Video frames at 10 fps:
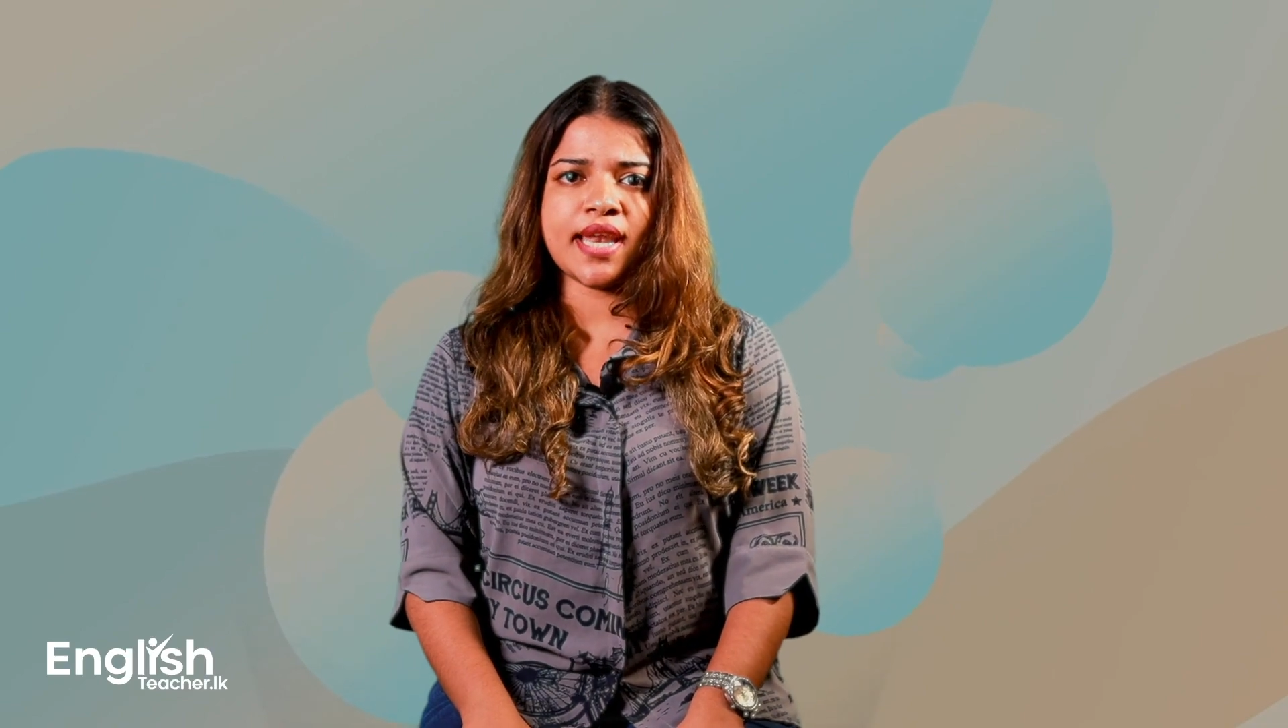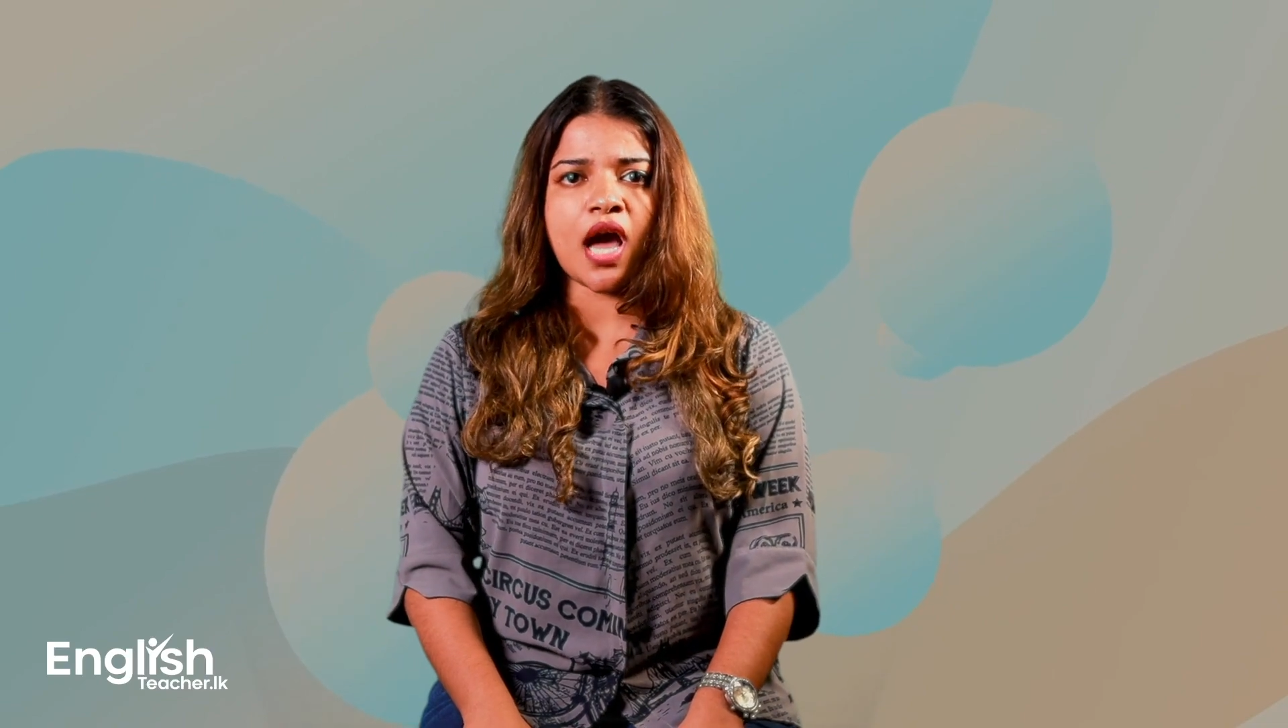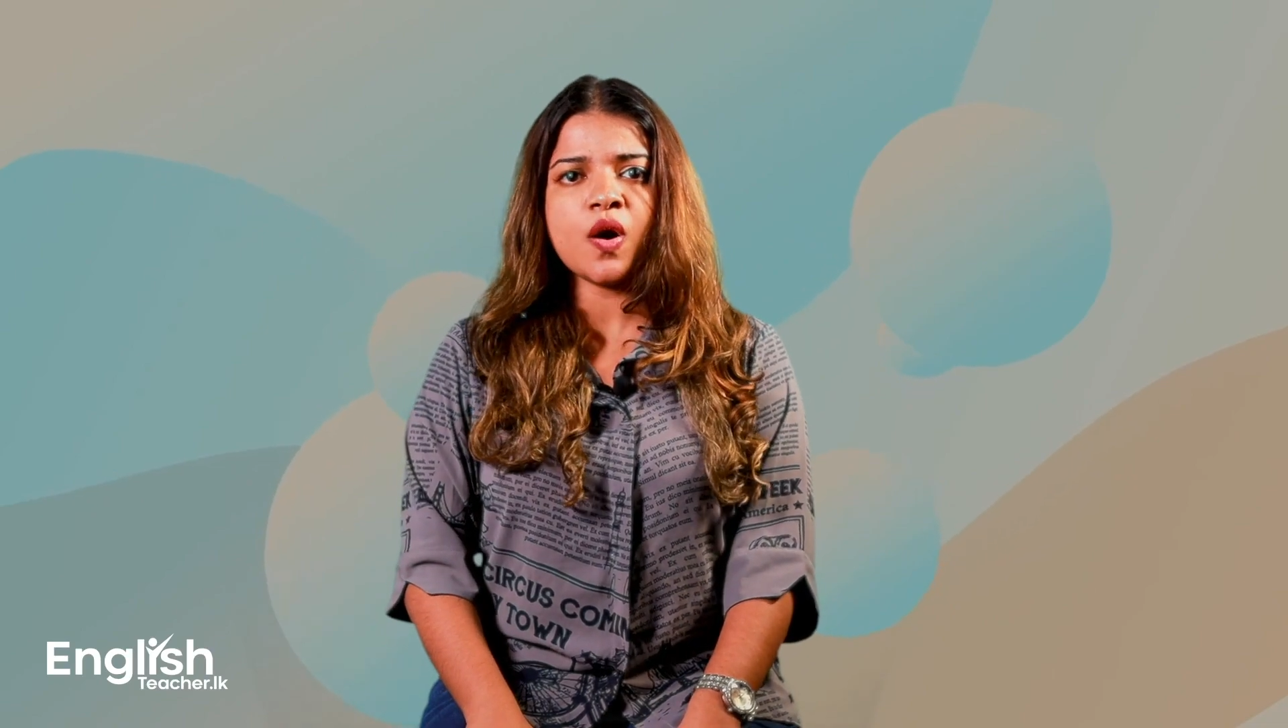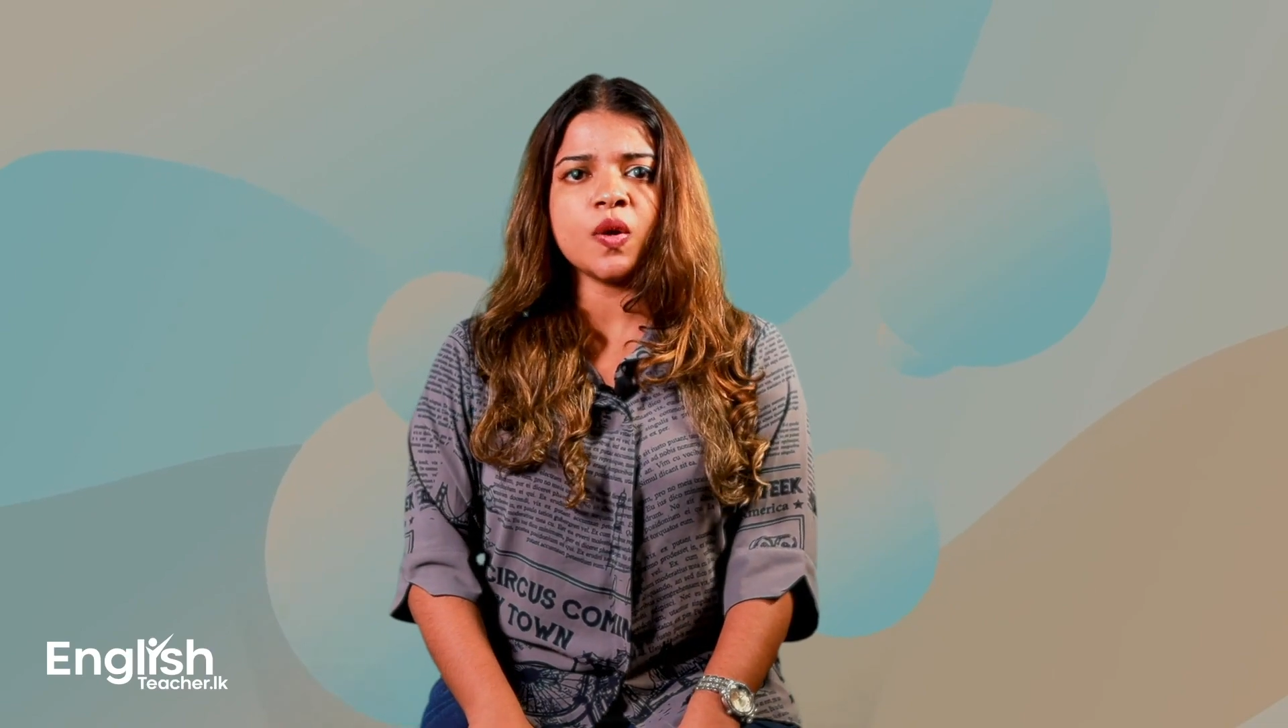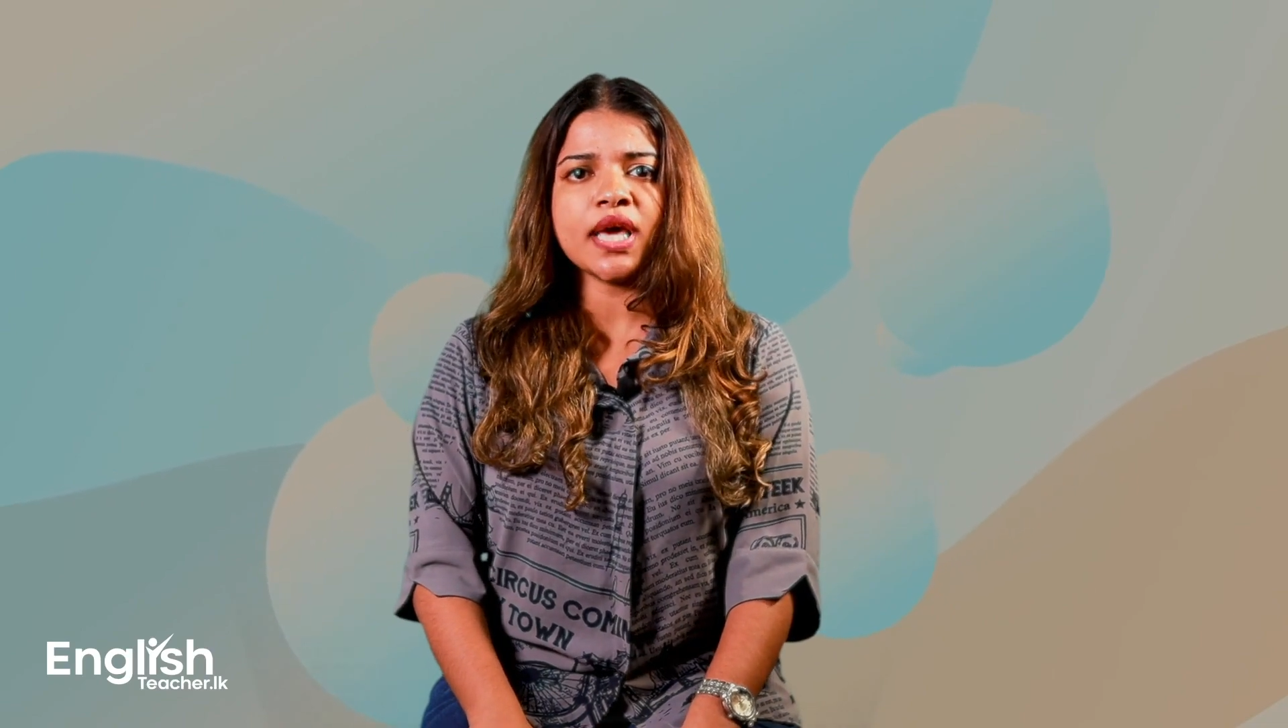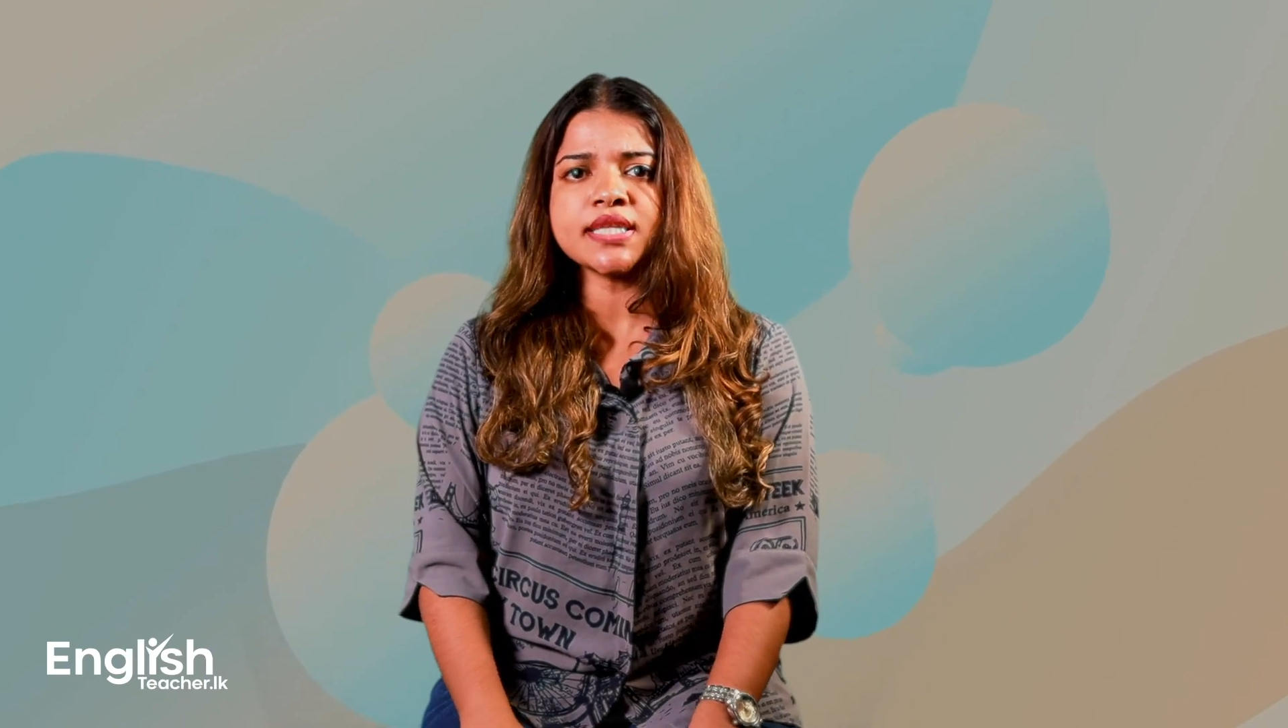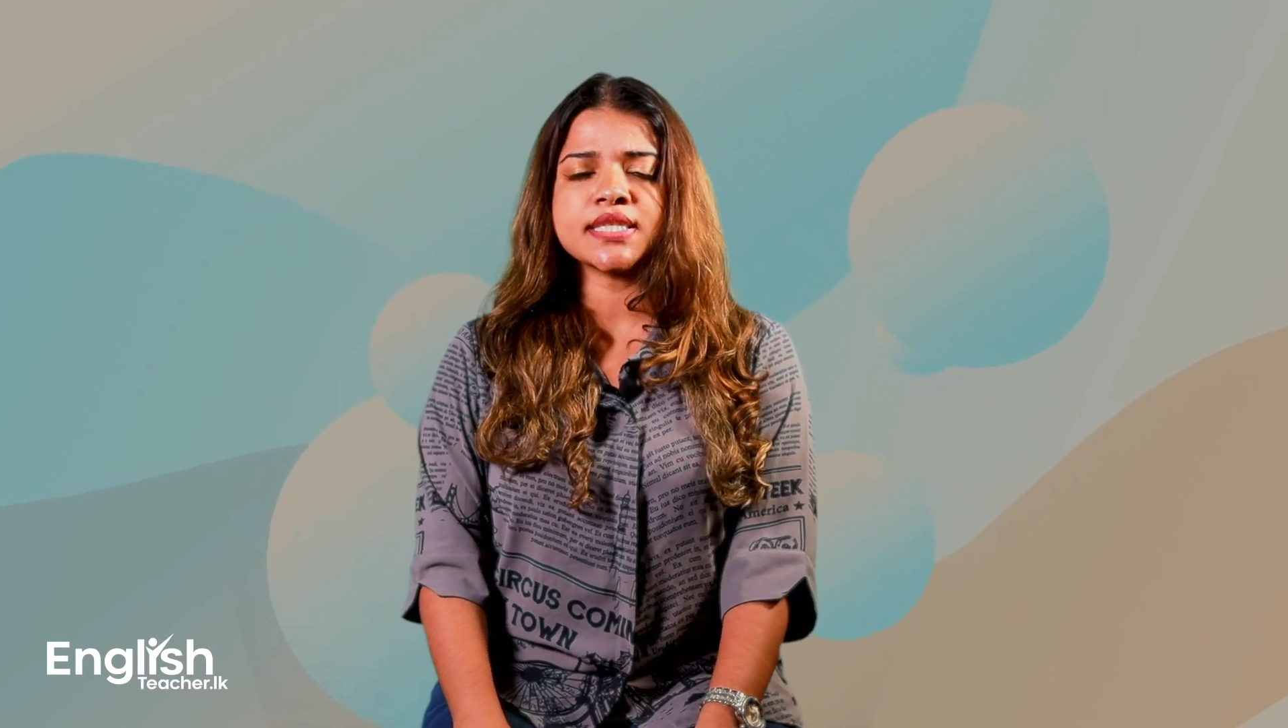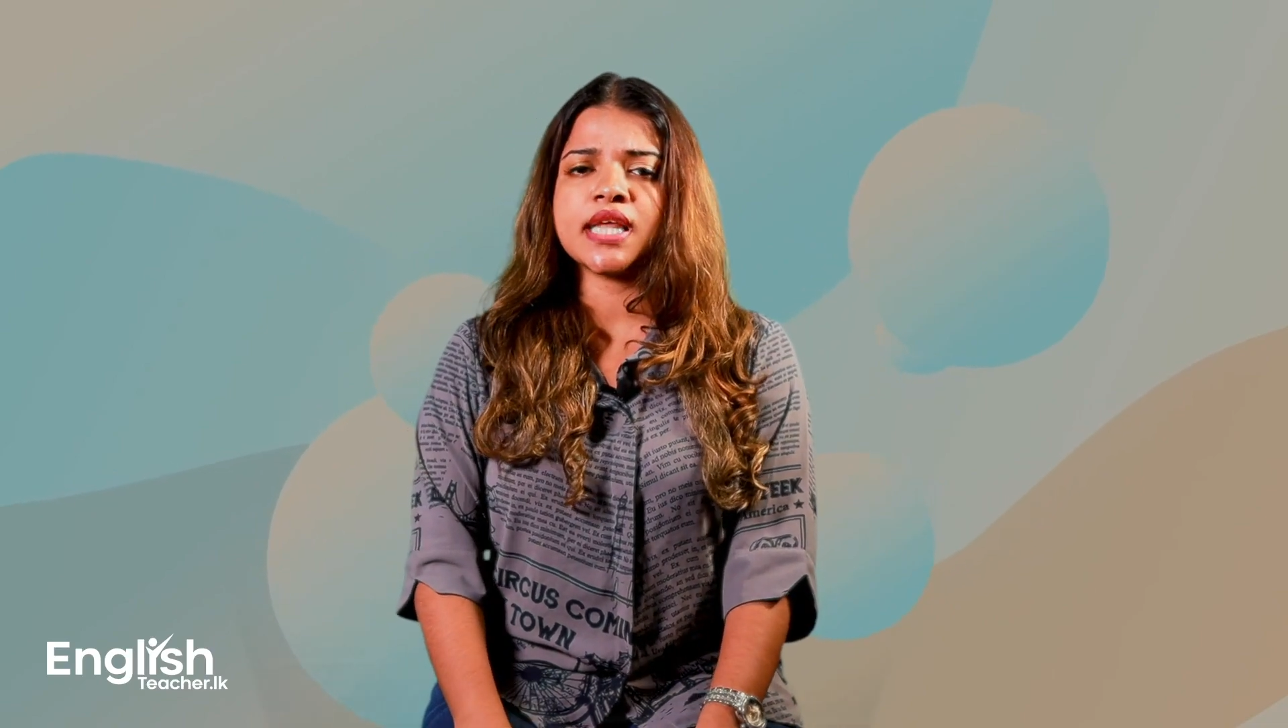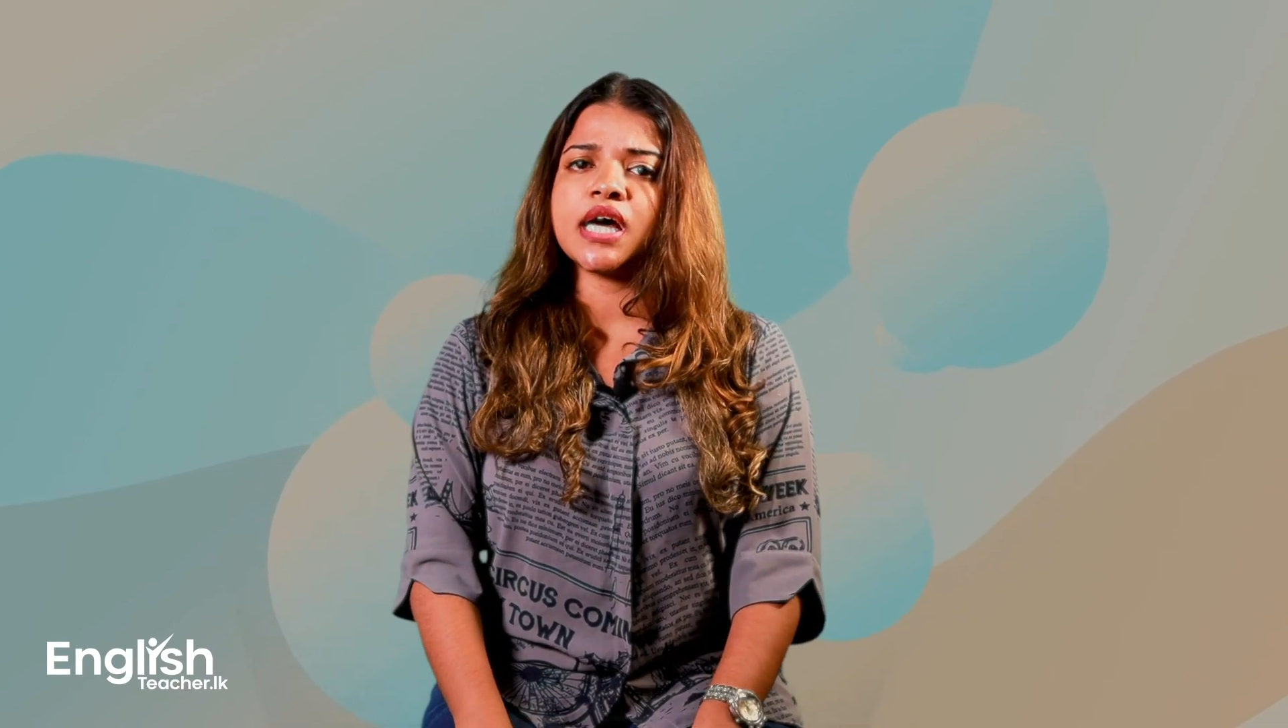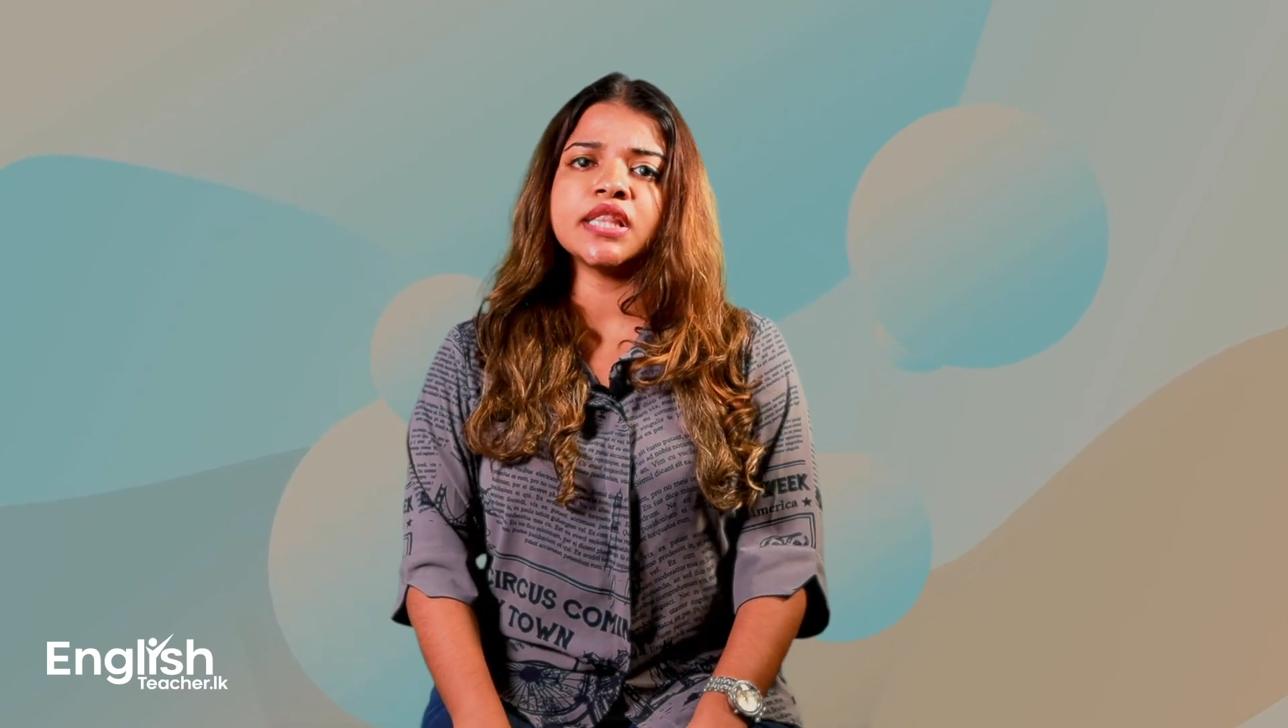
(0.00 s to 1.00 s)
now let's
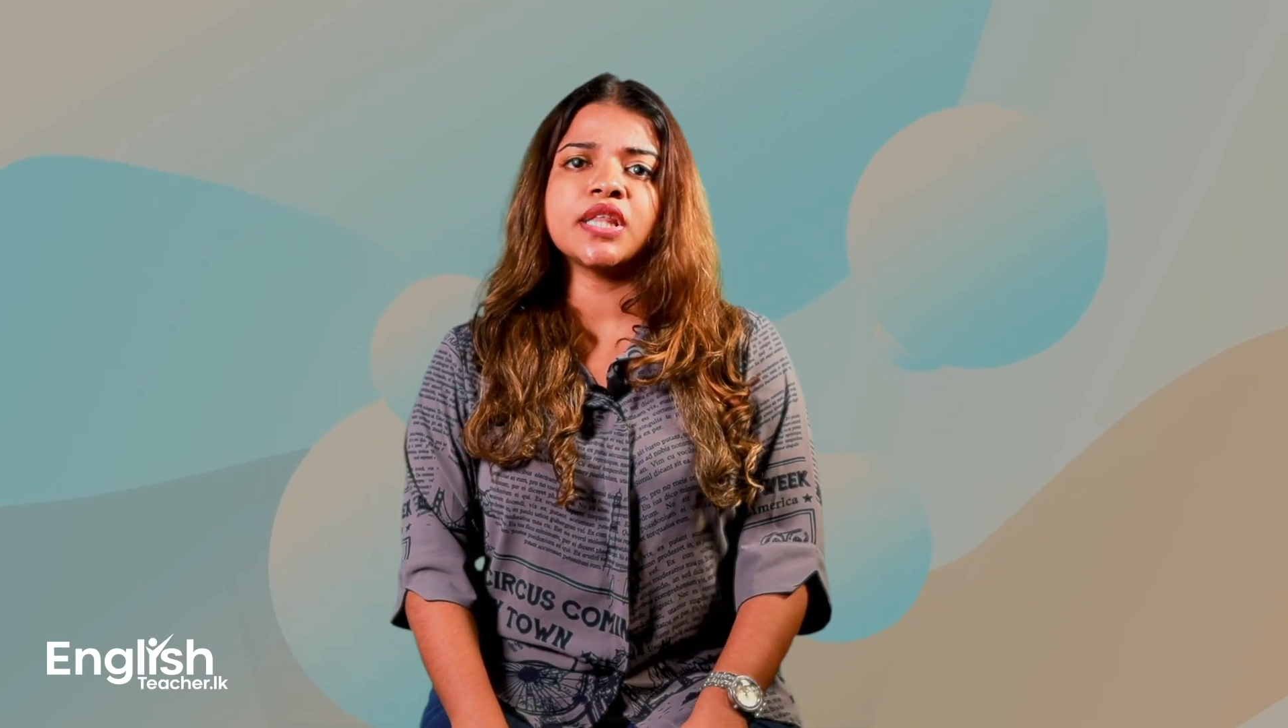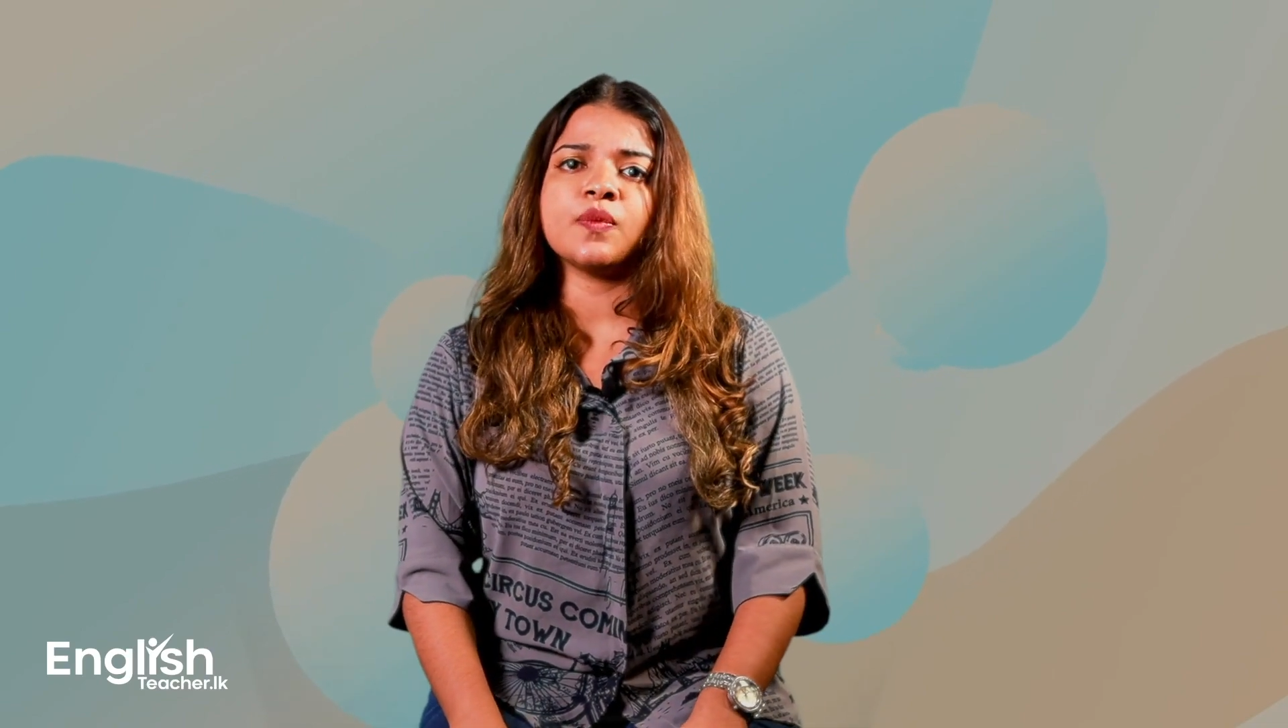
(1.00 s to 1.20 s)
learn